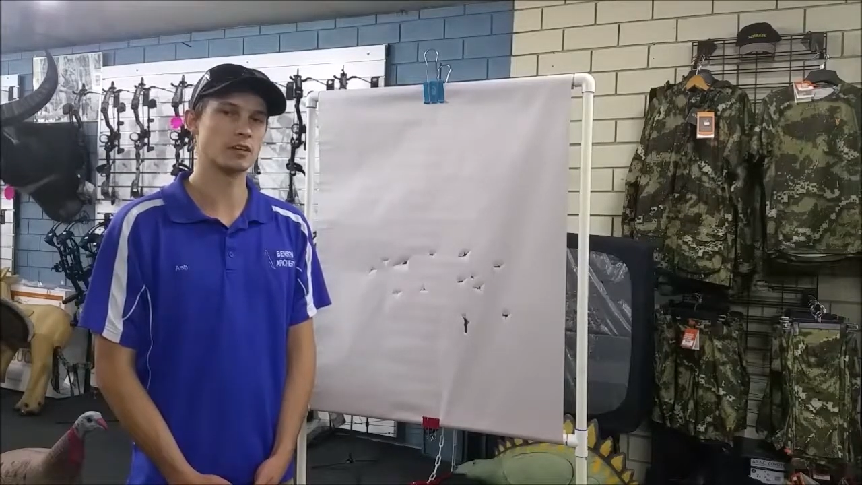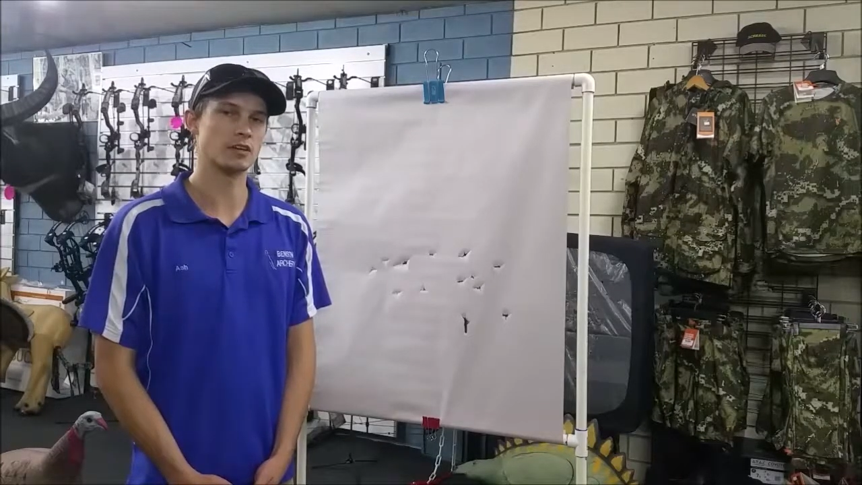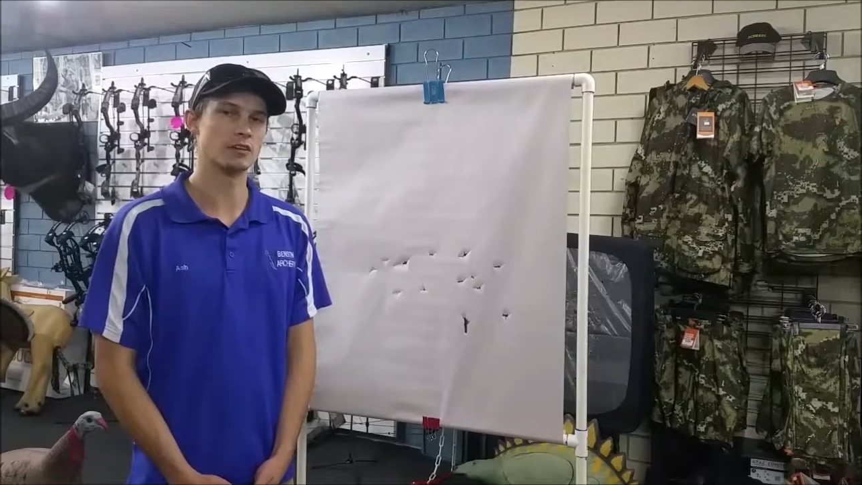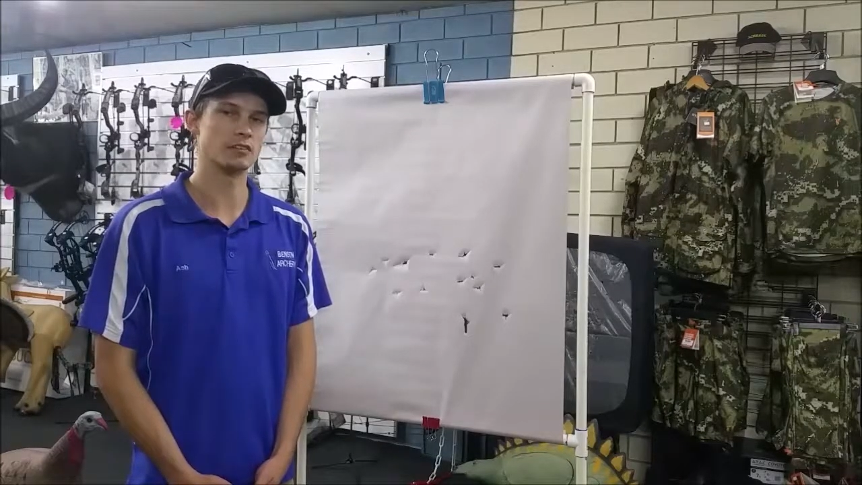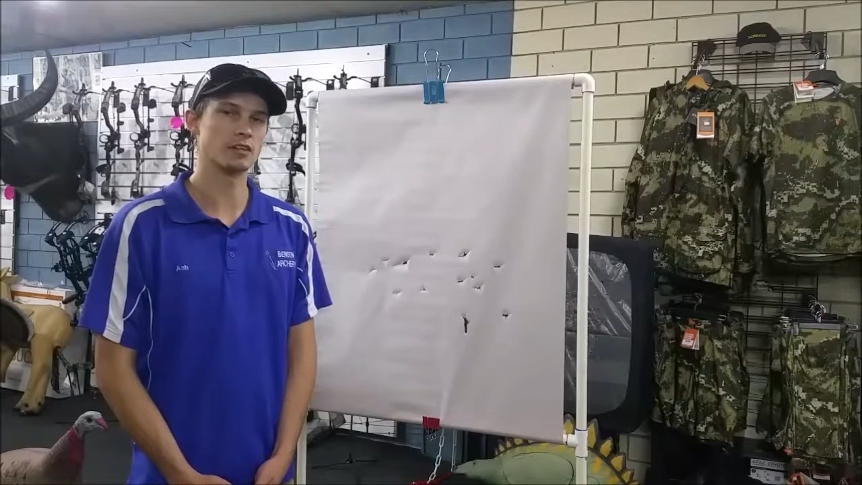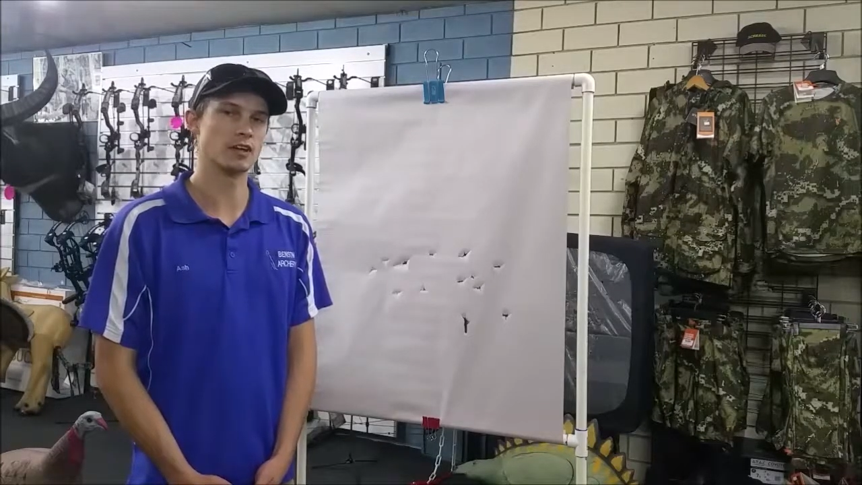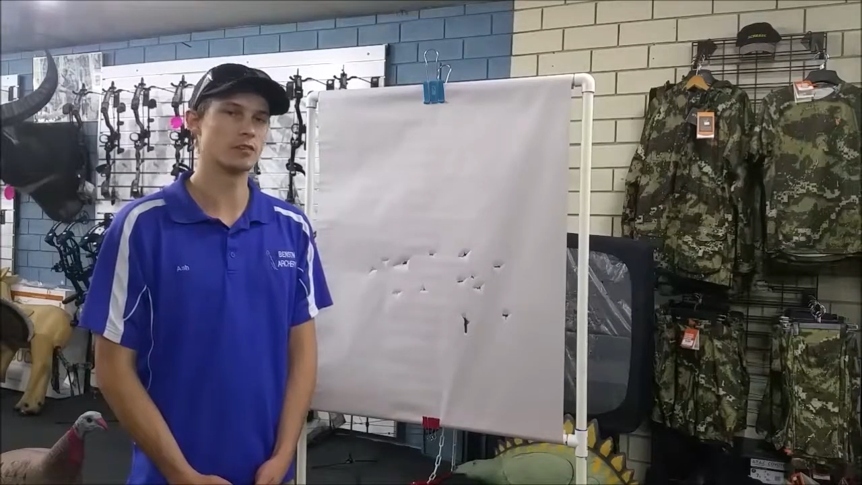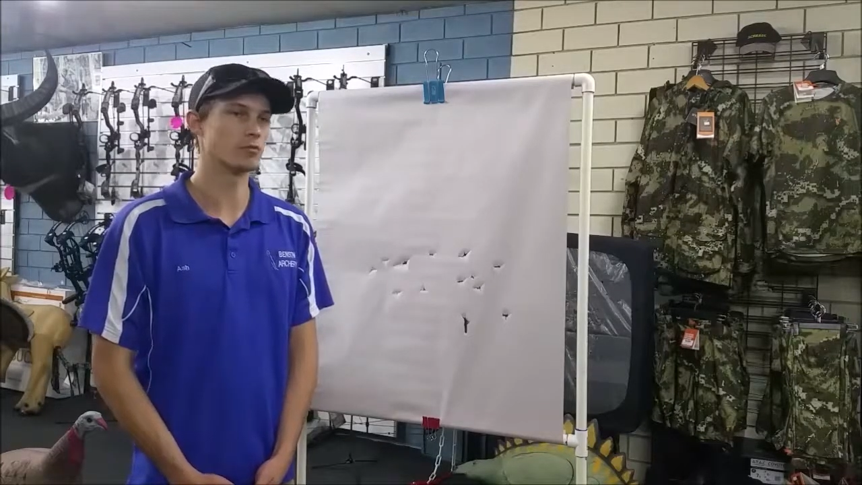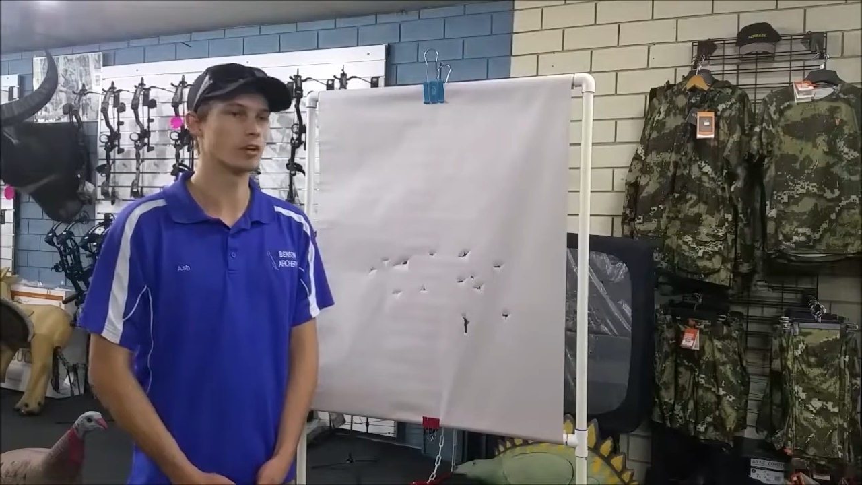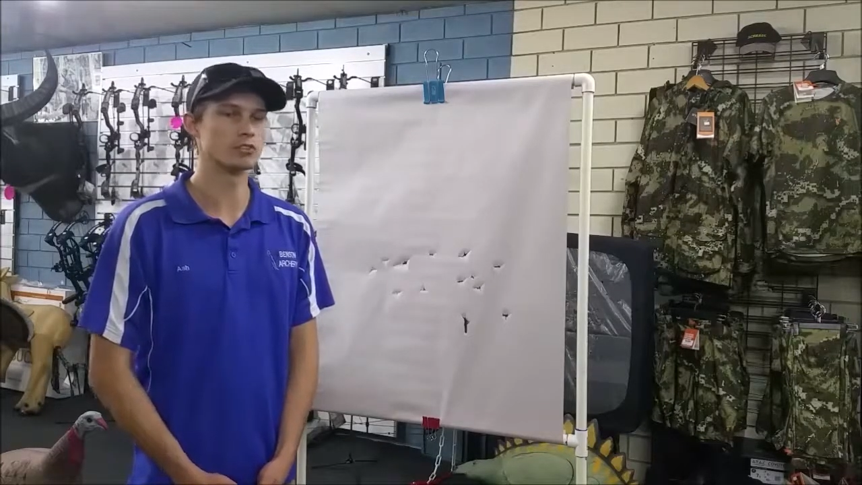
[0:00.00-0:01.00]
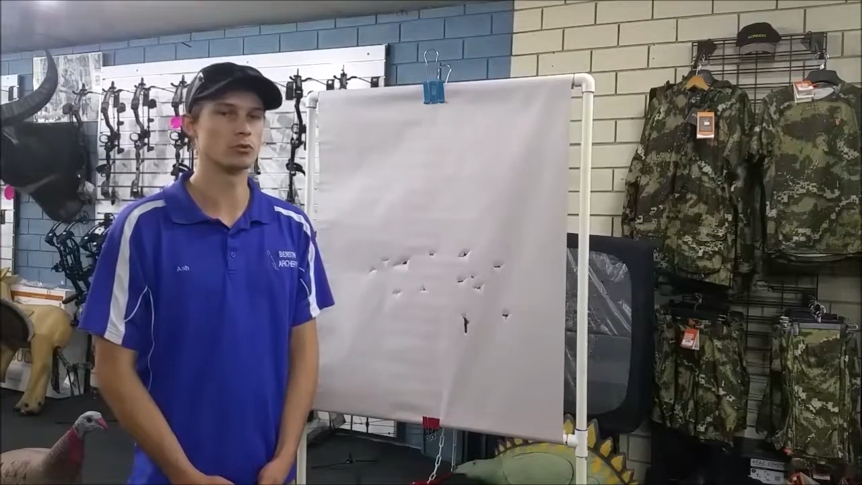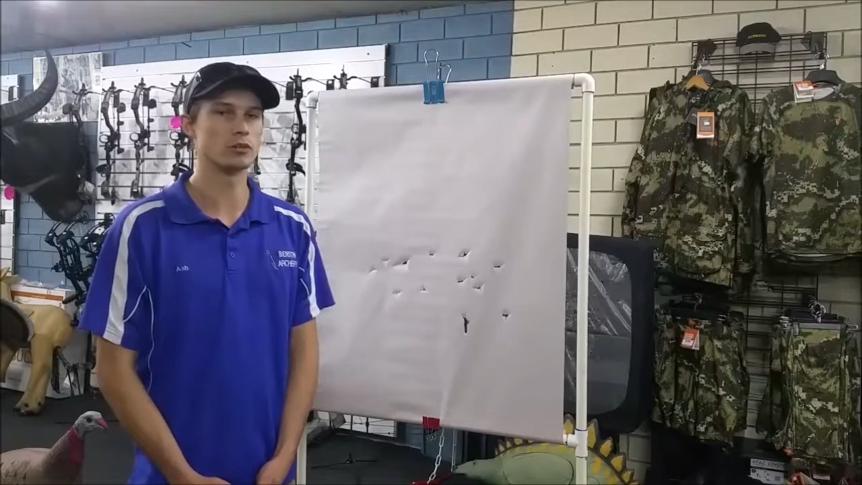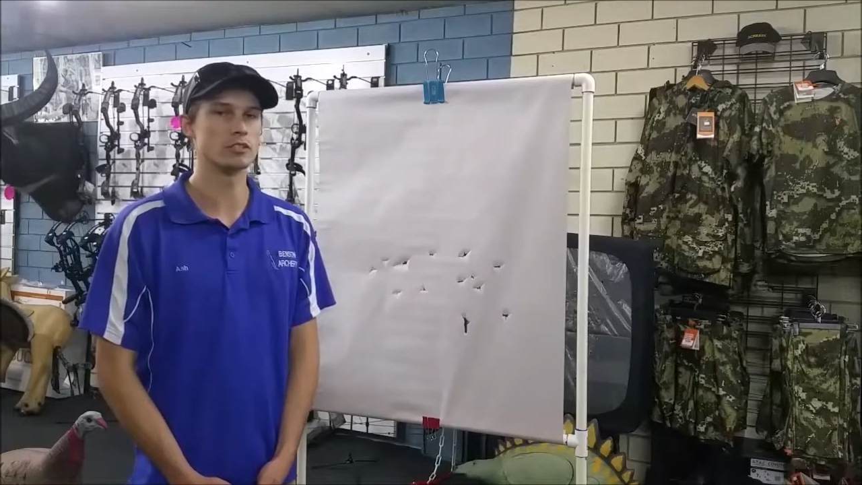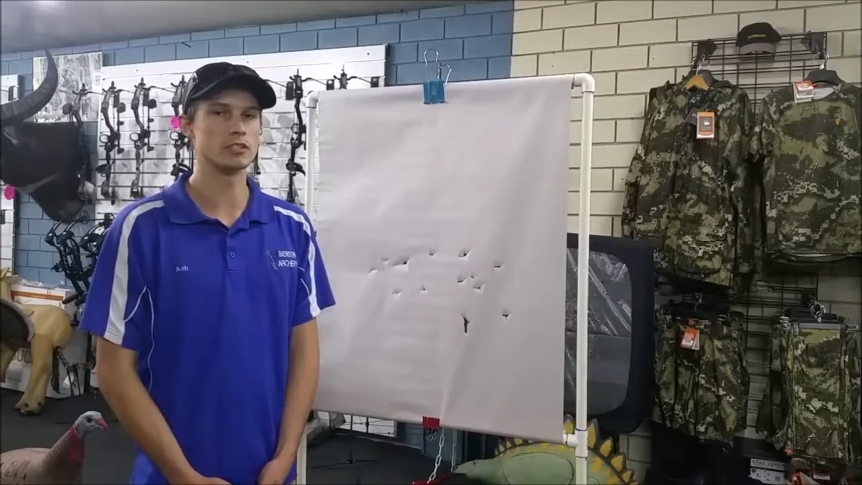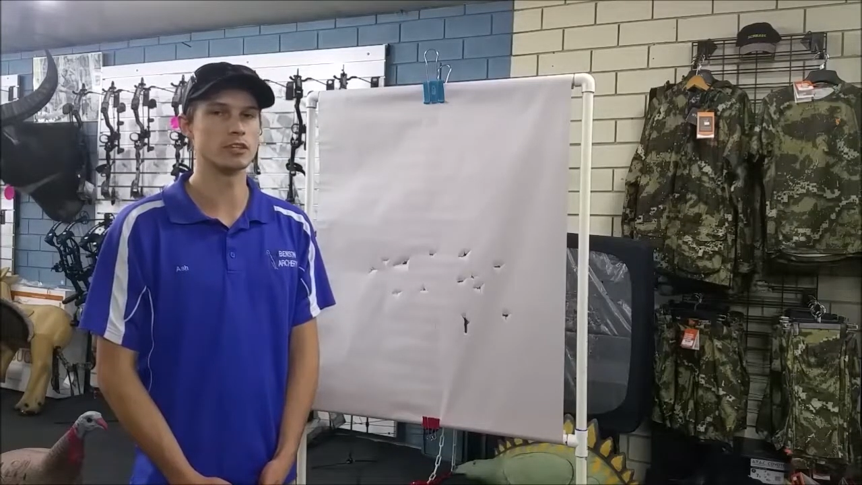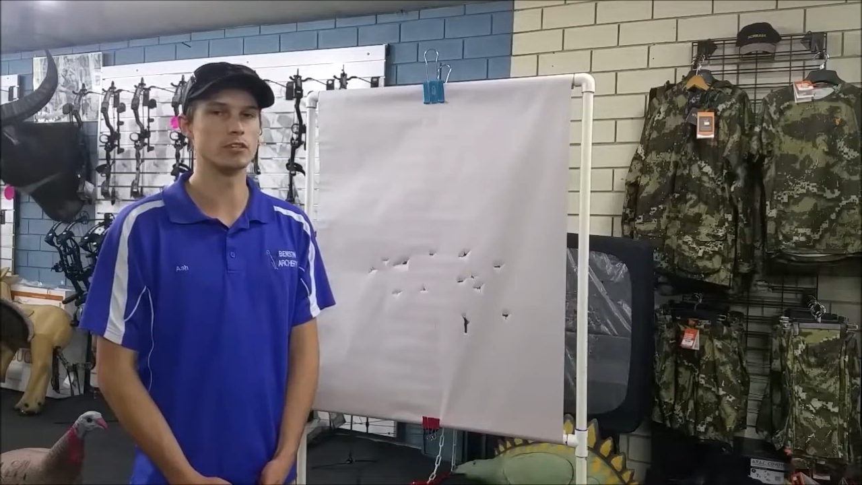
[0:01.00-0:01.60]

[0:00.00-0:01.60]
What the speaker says: And yeah, as always,